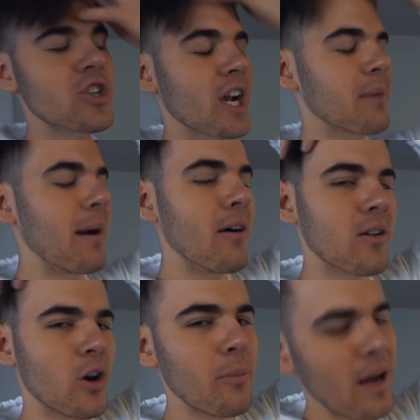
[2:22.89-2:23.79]
Check them out.
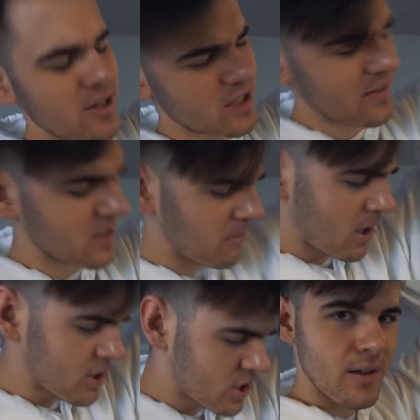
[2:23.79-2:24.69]
Go buy yourself some
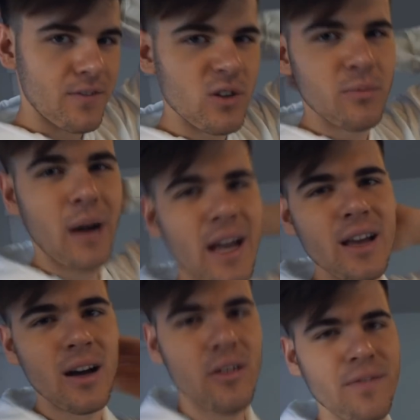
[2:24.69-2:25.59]
merch. If you buy
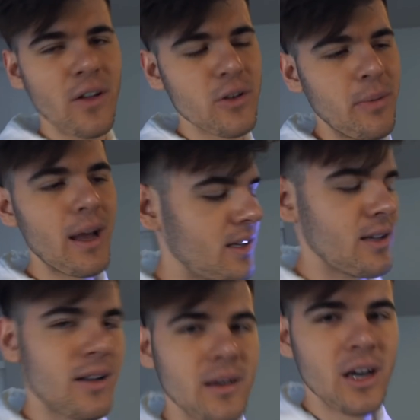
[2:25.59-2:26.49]
it, I'll follow you back
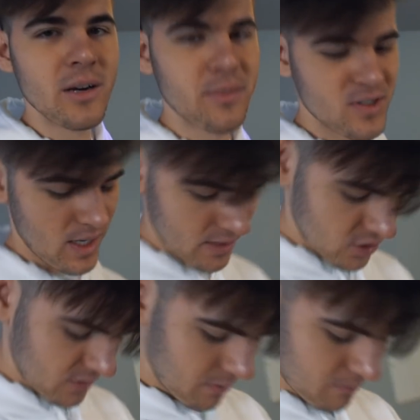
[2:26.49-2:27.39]
100%.
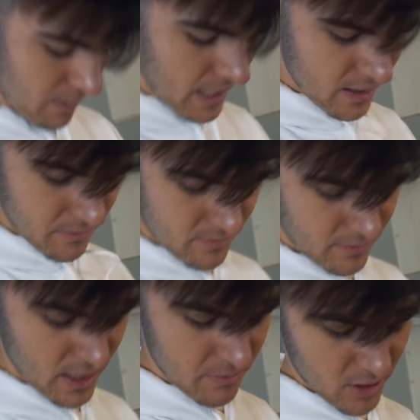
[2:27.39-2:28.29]
Just buy them.
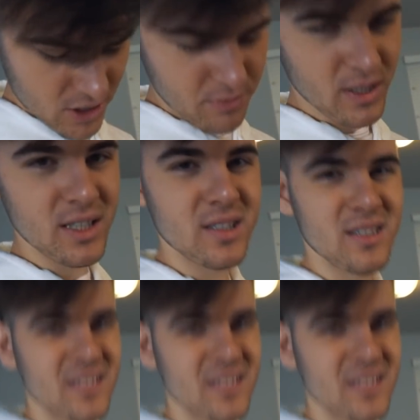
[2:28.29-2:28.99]
Buy the merch, please.